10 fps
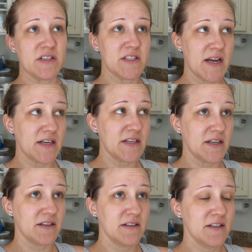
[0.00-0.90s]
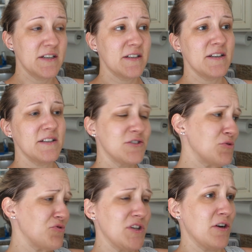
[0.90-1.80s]
sand it, and then
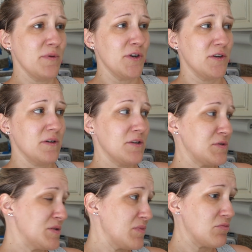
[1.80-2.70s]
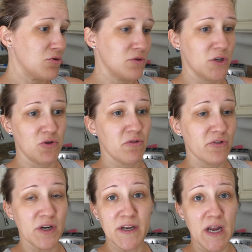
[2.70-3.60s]
hopefully that'll be good. I know some people will go
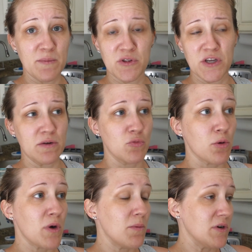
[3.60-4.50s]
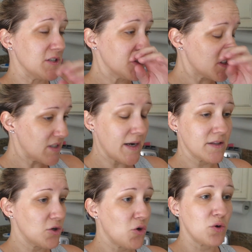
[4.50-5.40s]
over it again with like more mud, but it's just a tiny
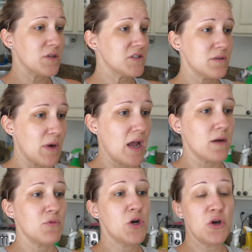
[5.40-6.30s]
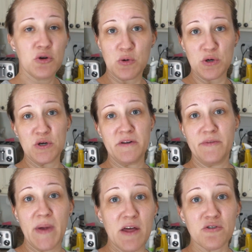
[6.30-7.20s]
little hole and it's in the bottom corner of the
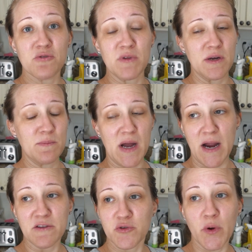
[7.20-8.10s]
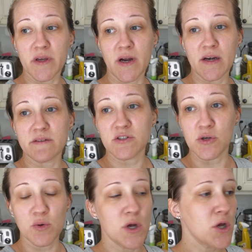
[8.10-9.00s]
bathroom, like behind the toilet kind of,
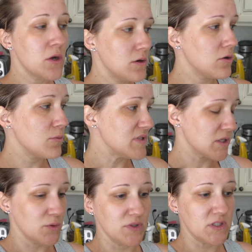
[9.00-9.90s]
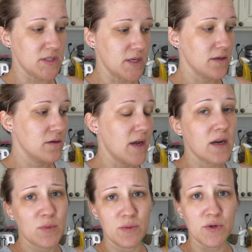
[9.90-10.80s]
so nobody's gonna really see it. And
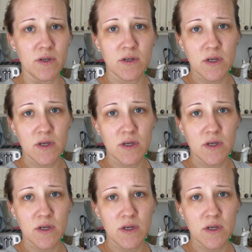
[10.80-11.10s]
I'm gonna put